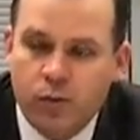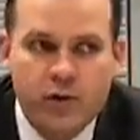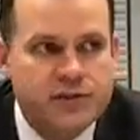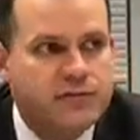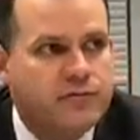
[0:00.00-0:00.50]

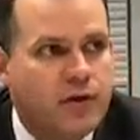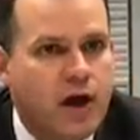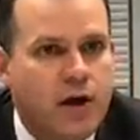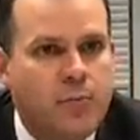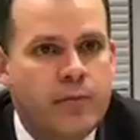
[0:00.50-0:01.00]
Was it
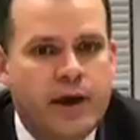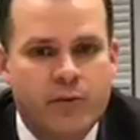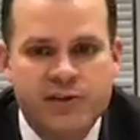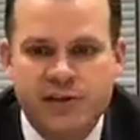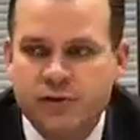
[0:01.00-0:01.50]
from a
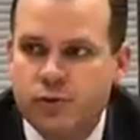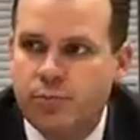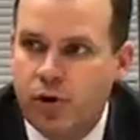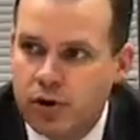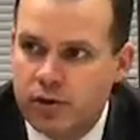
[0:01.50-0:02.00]
residential
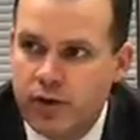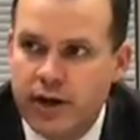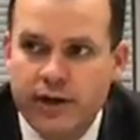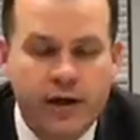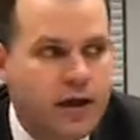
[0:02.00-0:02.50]

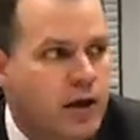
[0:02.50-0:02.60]
burglary?